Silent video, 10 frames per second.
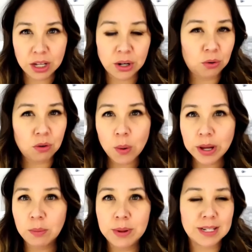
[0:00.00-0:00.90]
growing
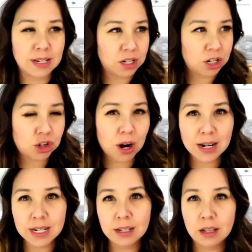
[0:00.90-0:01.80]
your business,
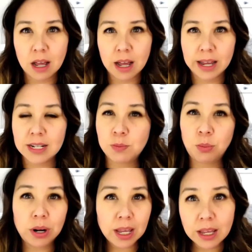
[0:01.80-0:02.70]
attracting clients,
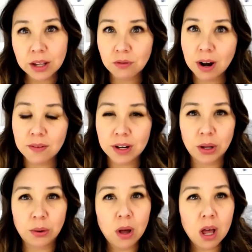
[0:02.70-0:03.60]
bringing in
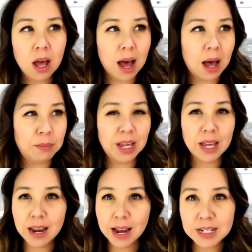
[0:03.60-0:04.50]
revenue,
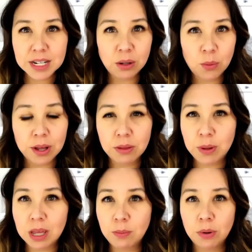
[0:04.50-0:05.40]
connecting with
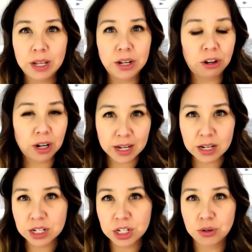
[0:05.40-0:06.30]
people in your
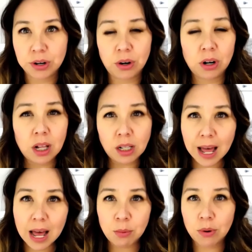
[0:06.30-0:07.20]
industry, or
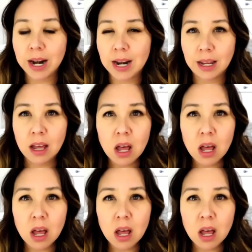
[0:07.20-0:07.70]
collaborating?